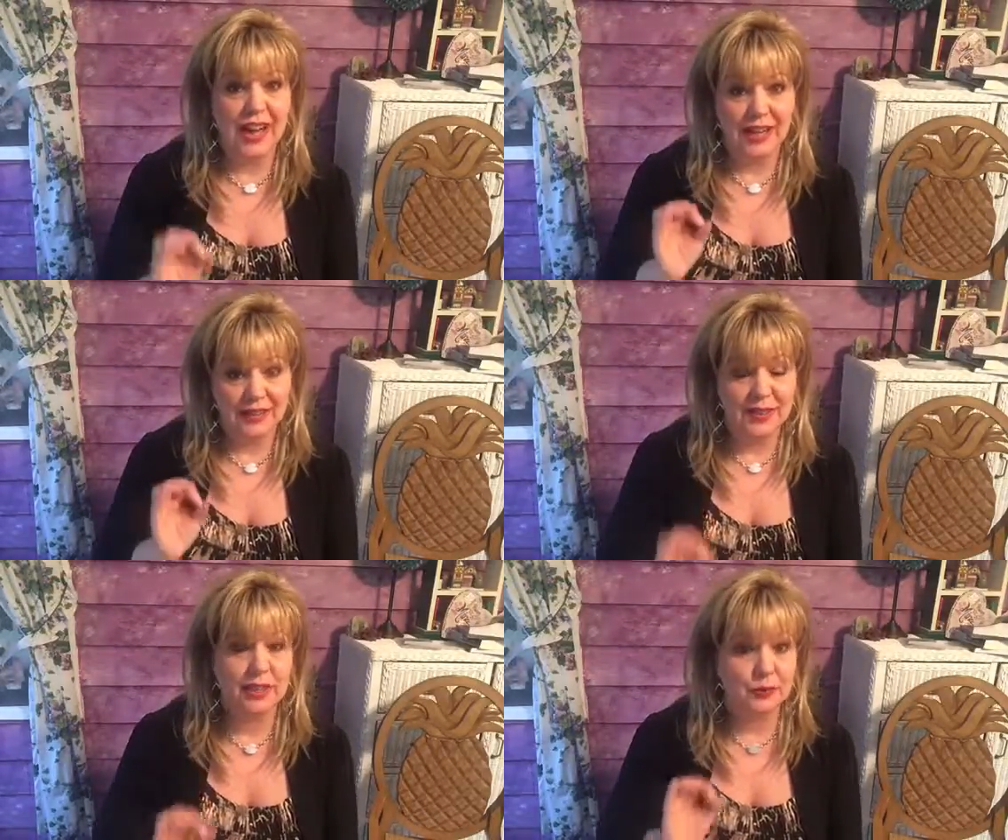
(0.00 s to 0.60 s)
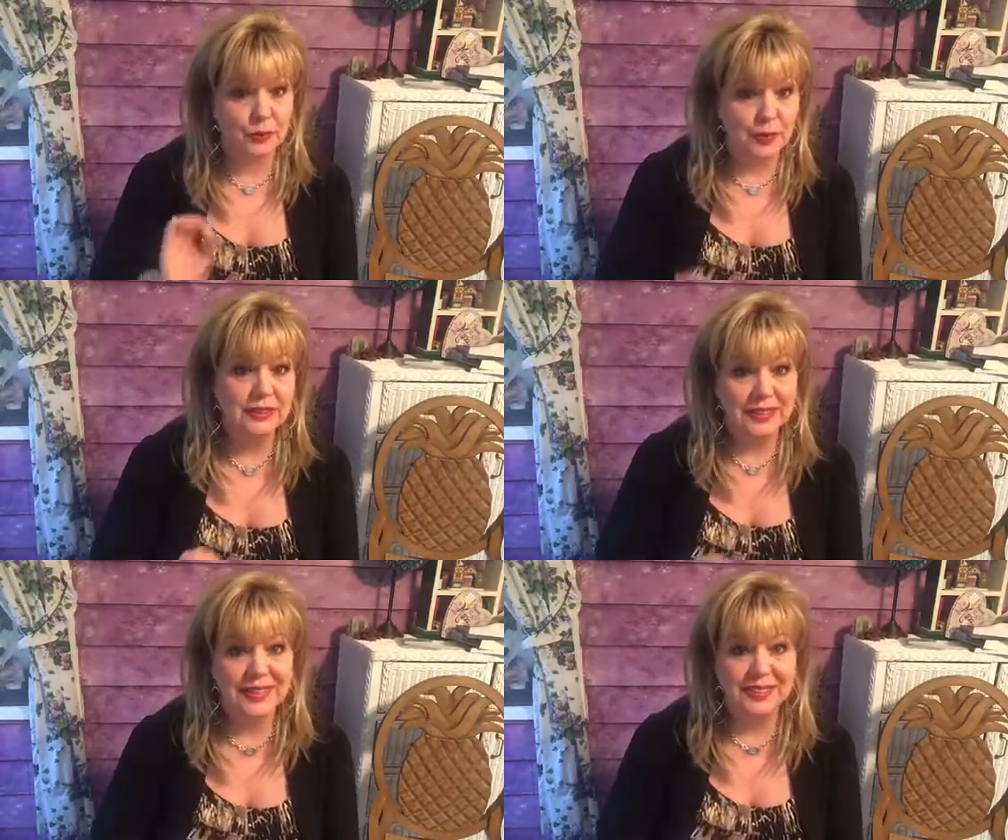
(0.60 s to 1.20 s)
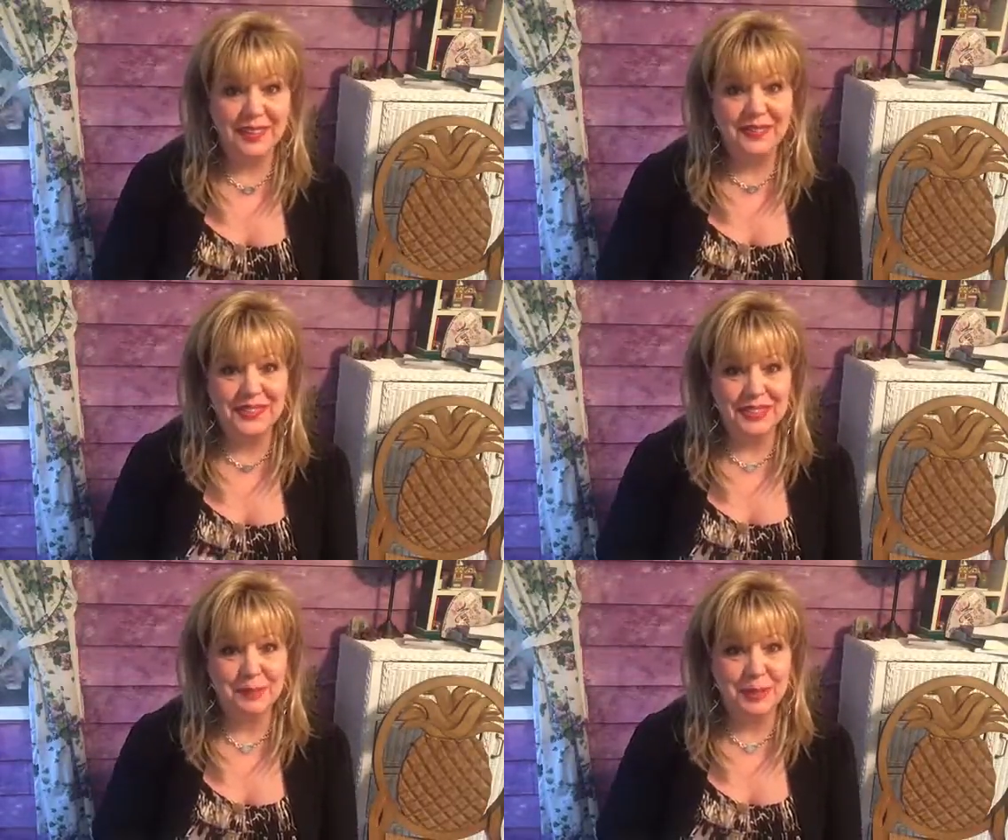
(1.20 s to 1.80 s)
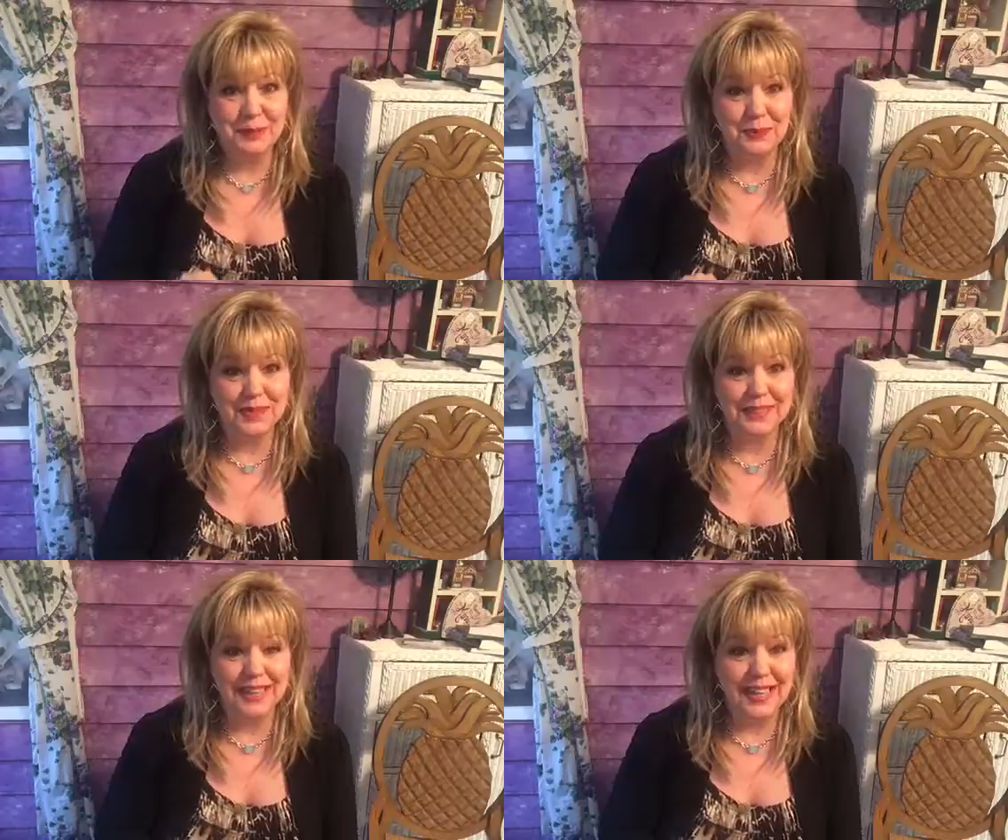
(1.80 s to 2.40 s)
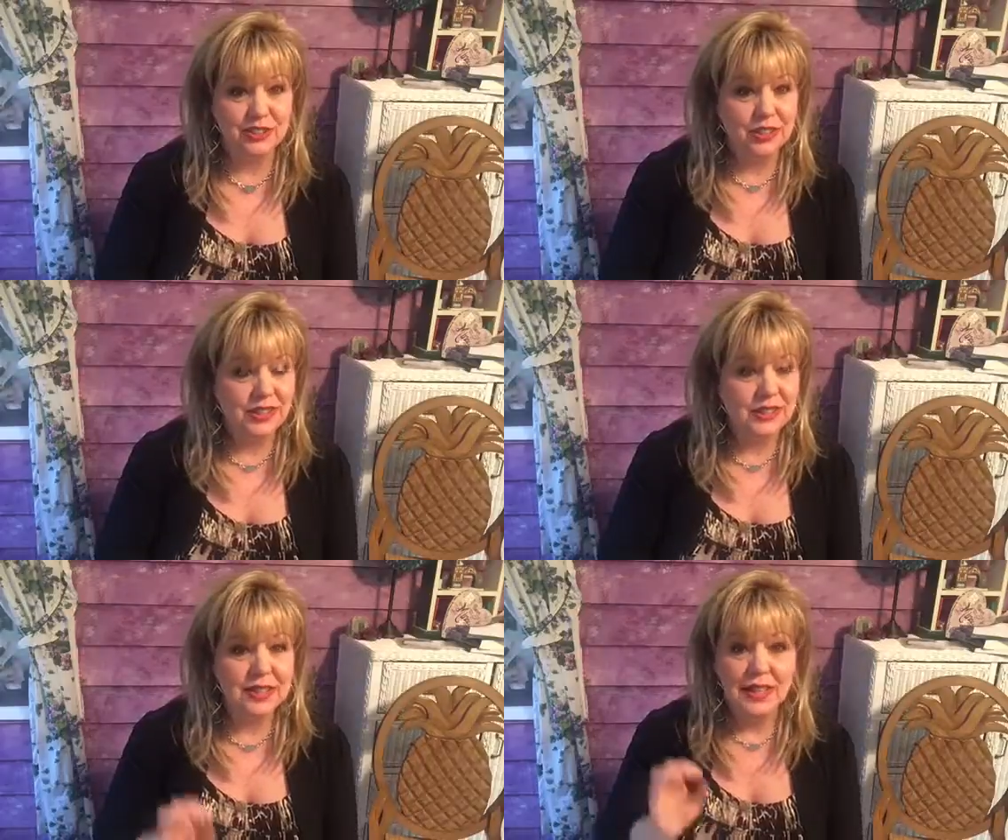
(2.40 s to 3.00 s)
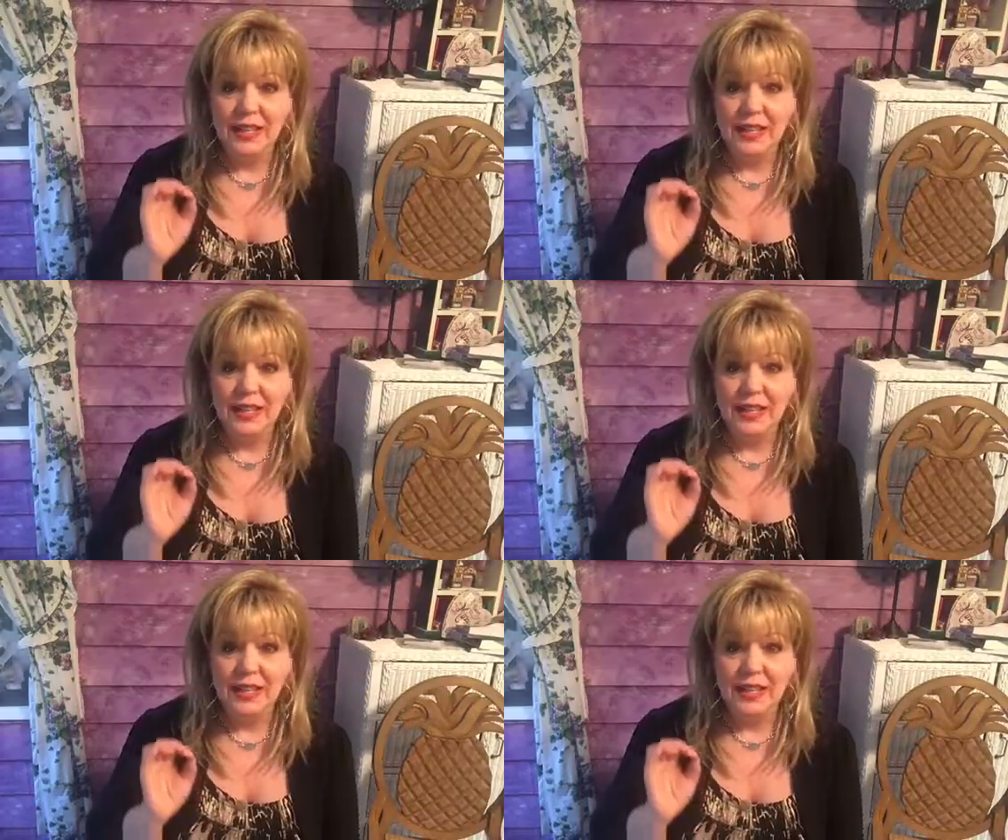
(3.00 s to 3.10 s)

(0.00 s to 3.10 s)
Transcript: I think you're really going to love the 10-minute presentation.